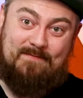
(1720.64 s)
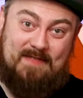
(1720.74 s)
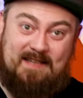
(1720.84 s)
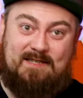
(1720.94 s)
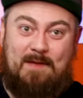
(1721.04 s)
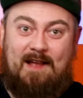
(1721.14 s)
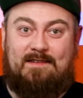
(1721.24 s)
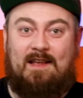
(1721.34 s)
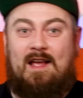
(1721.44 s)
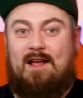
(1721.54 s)
This
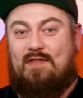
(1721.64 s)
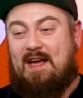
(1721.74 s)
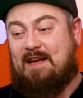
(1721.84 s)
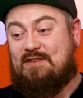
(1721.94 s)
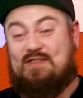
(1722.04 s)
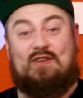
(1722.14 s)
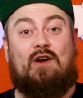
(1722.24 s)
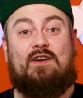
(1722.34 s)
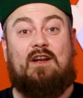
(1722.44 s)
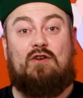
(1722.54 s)
meant that his
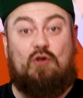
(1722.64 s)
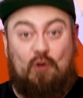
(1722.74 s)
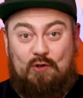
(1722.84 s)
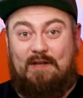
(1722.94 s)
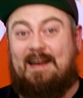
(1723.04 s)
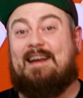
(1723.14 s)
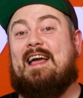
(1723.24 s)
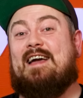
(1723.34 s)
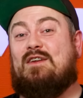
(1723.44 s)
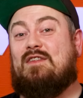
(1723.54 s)
son couldn't
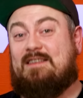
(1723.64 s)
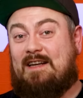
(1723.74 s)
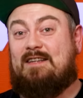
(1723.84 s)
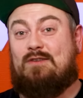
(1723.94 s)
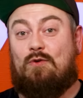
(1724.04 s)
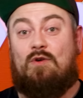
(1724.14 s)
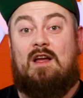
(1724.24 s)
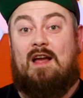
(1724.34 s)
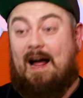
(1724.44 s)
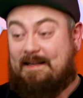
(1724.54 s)
inherit the title
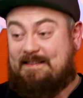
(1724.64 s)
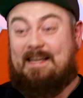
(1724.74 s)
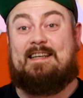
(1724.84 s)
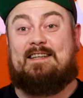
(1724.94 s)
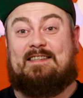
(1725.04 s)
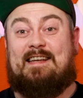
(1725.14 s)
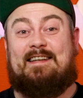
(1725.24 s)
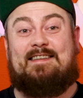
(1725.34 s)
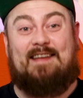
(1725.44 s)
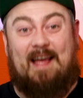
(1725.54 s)
and take a
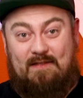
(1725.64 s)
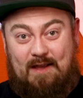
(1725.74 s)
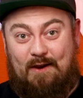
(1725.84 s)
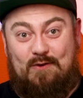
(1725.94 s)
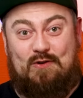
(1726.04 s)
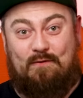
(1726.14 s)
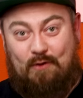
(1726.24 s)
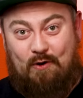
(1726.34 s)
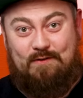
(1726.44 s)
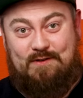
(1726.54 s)
seat in the House of
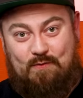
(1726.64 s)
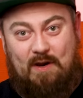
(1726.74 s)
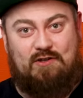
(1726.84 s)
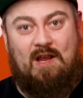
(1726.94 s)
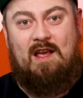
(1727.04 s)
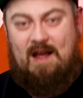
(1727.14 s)
Lords, which